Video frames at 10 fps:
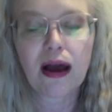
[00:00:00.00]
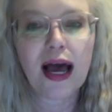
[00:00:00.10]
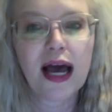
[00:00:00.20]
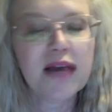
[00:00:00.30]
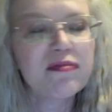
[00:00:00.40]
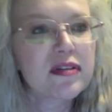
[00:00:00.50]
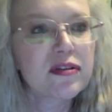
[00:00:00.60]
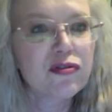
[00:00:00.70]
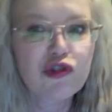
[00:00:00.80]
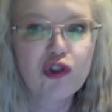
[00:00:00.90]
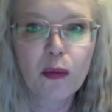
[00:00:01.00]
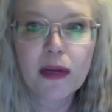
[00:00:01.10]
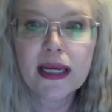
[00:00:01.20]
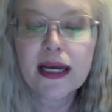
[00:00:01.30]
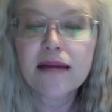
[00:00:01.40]
I've seen so
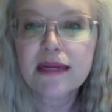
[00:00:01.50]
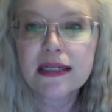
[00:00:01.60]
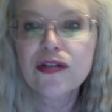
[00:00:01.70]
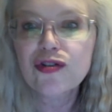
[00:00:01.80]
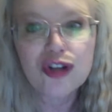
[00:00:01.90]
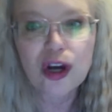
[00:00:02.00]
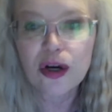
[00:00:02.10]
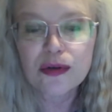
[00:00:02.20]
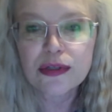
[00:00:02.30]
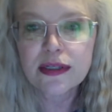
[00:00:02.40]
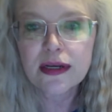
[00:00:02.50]
many amazing shows.